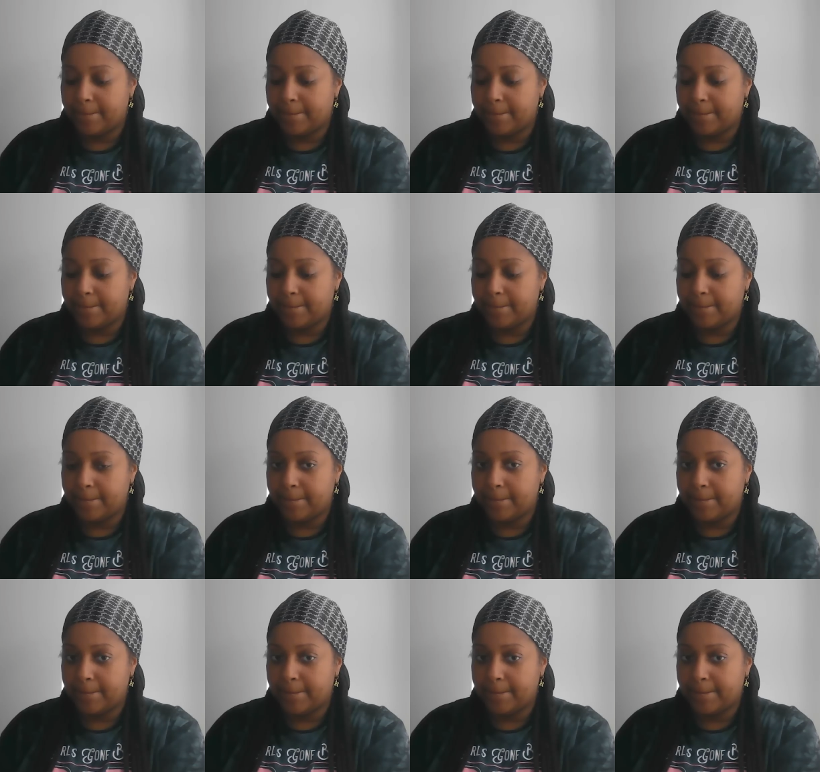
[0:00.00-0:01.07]

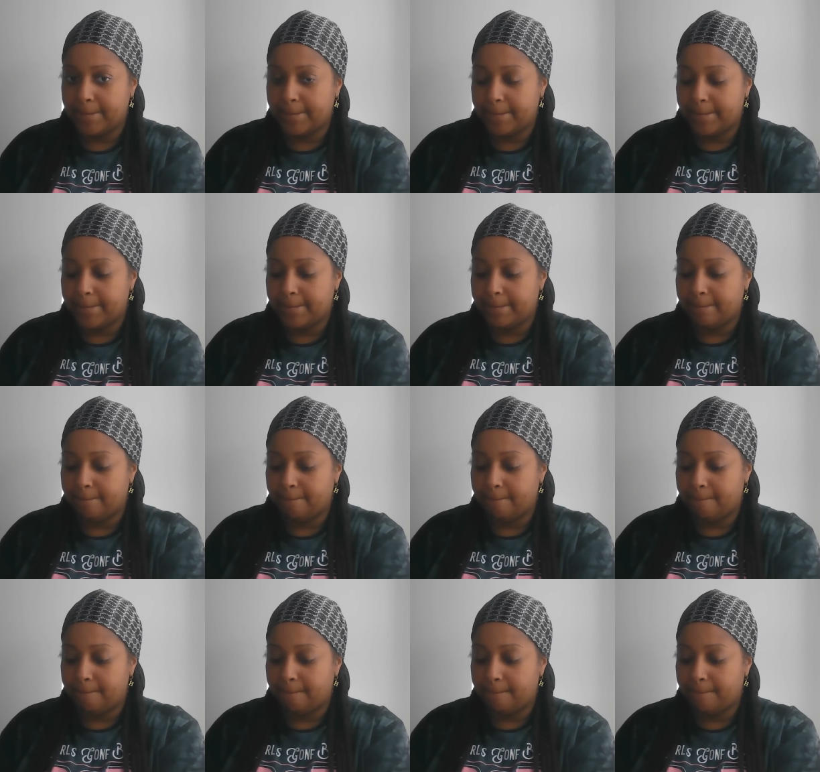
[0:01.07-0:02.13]

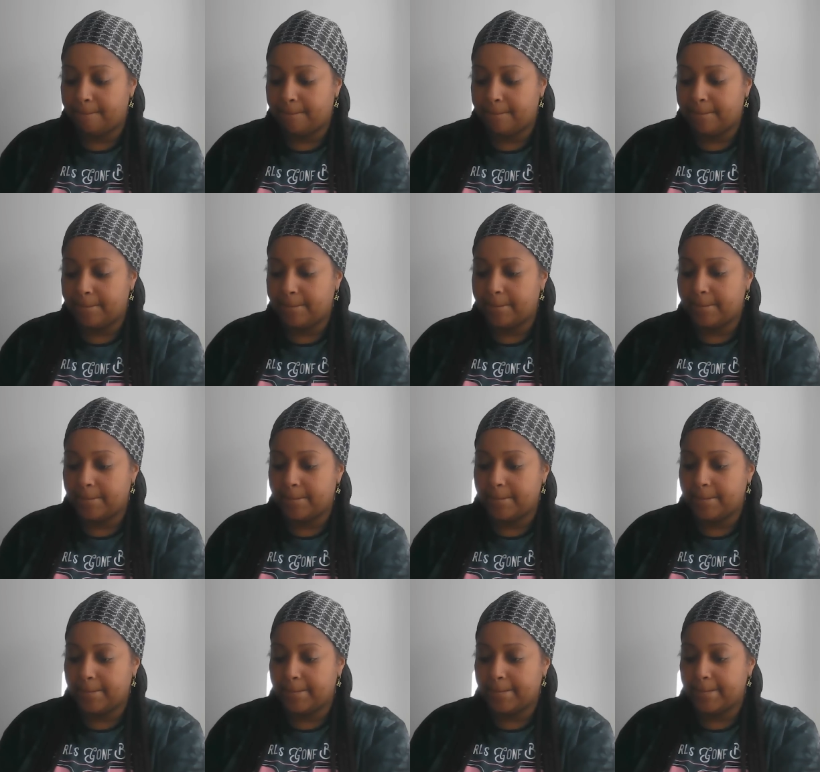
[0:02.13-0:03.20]

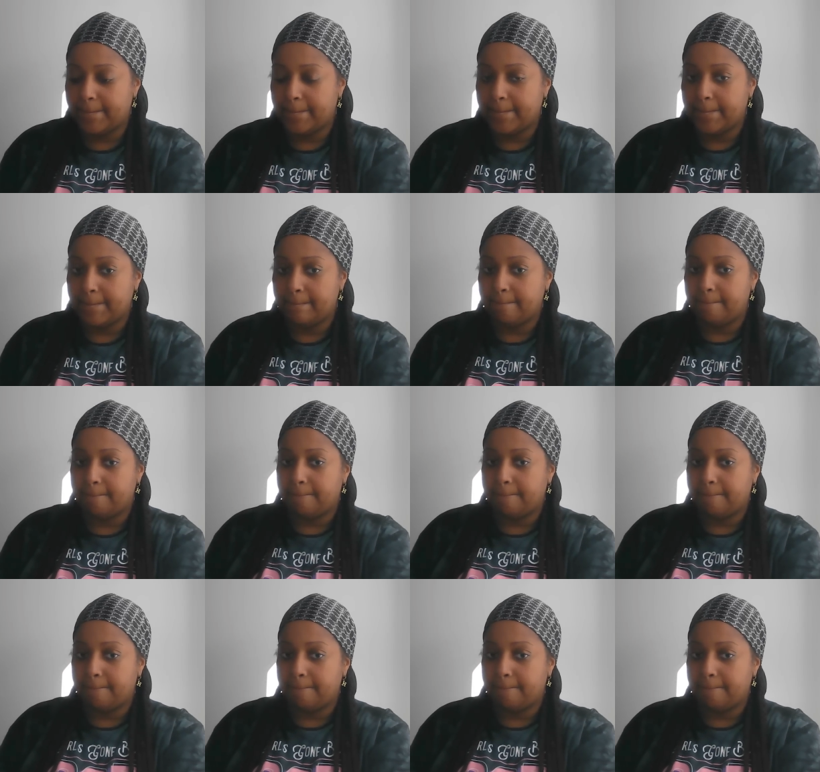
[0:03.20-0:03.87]
Nothing is said.